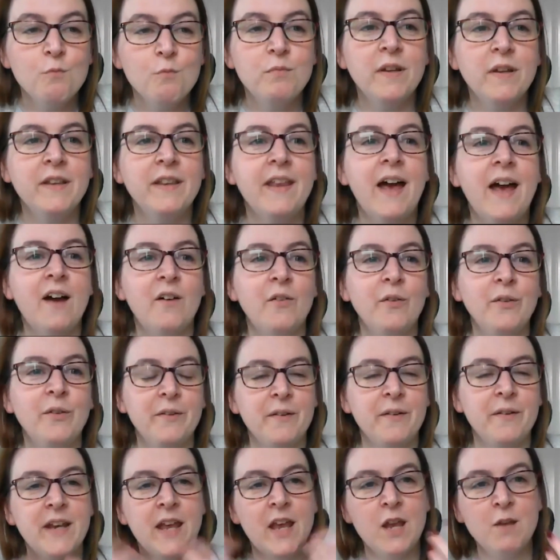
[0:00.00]
but that
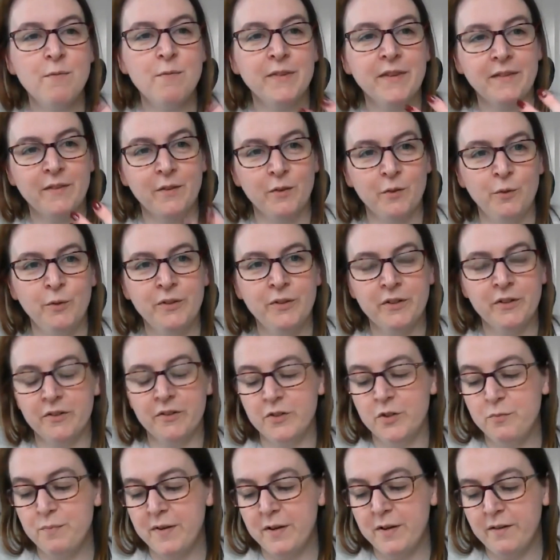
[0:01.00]
also enables us all to
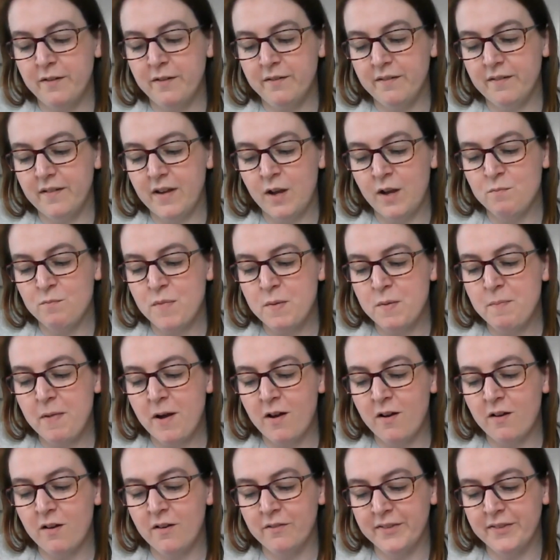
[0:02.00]
contribute and be
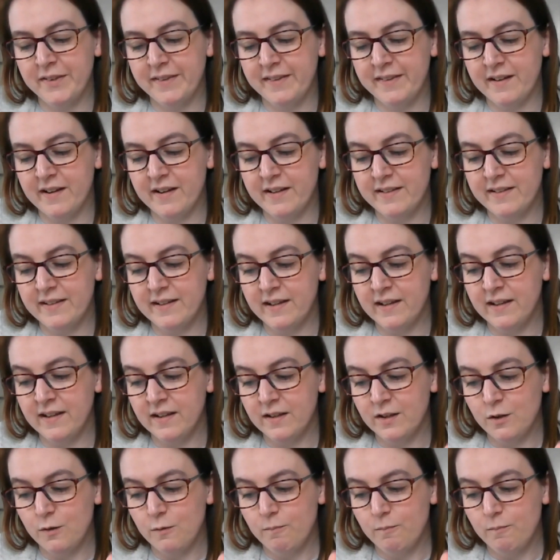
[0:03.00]
part of society.